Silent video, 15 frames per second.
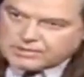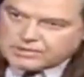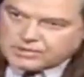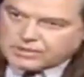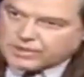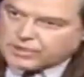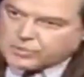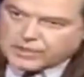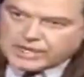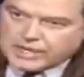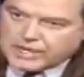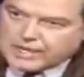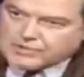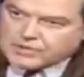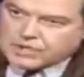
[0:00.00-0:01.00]
so that we
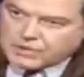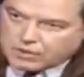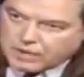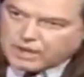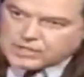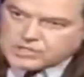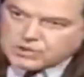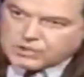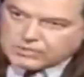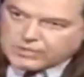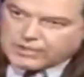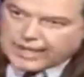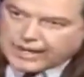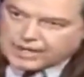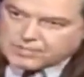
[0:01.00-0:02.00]
never cross
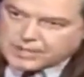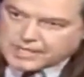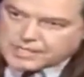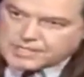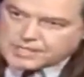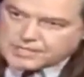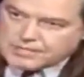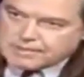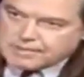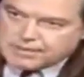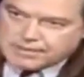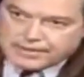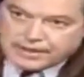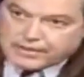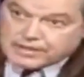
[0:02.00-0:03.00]
over that abyss.
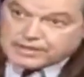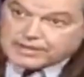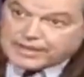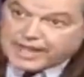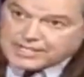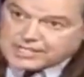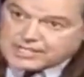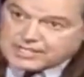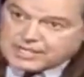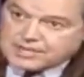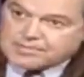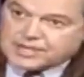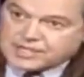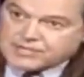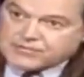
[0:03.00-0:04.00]
There, that's the
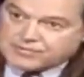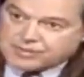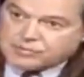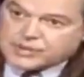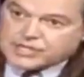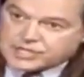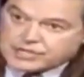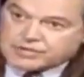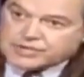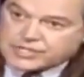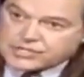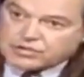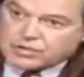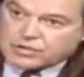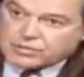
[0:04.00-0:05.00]
abyss from which there
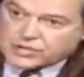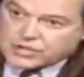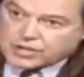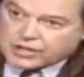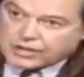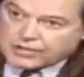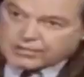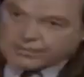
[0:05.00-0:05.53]
is no return.